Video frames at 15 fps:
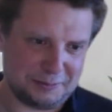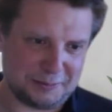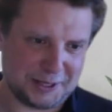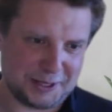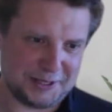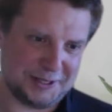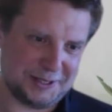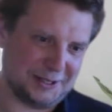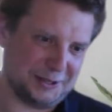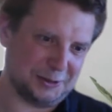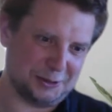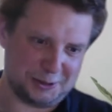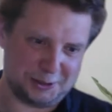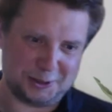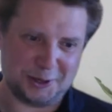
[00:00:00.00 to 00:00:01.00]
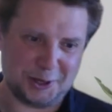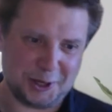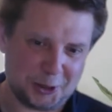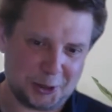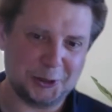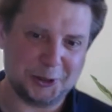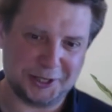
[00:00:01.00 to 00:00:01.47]
Basically, you
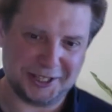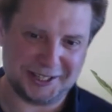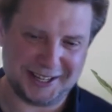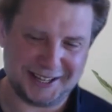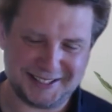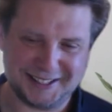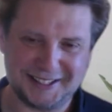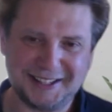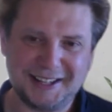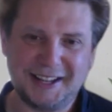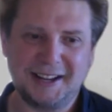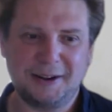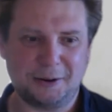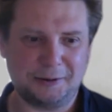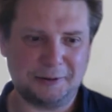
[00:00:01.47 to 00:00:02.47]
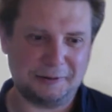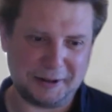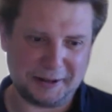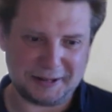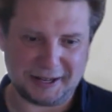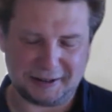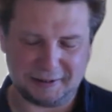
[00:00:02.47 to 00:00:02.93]
all tokenize it on the
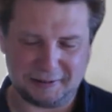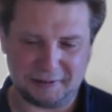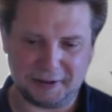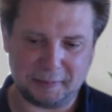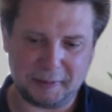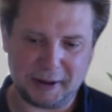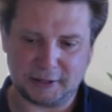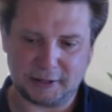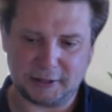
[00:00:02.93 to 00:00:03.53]
way back.